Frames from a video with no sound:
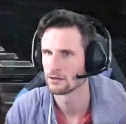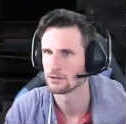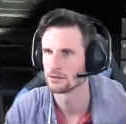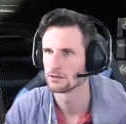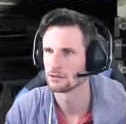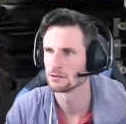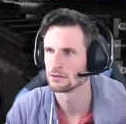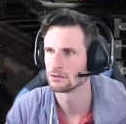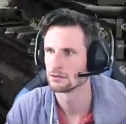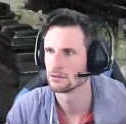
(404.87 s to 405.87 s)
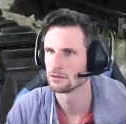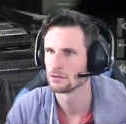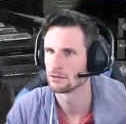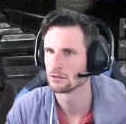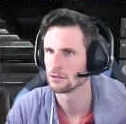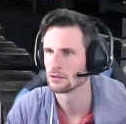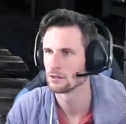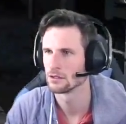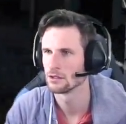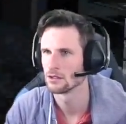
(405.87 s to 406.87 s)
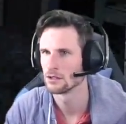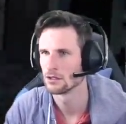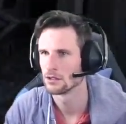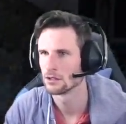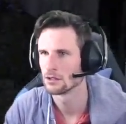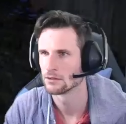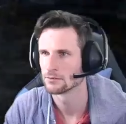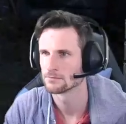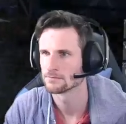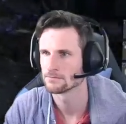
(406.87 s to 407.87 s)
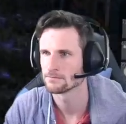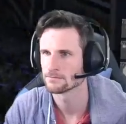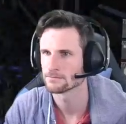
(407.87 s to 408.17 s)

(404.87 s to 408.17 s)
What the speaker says: No one is speaking in this clip.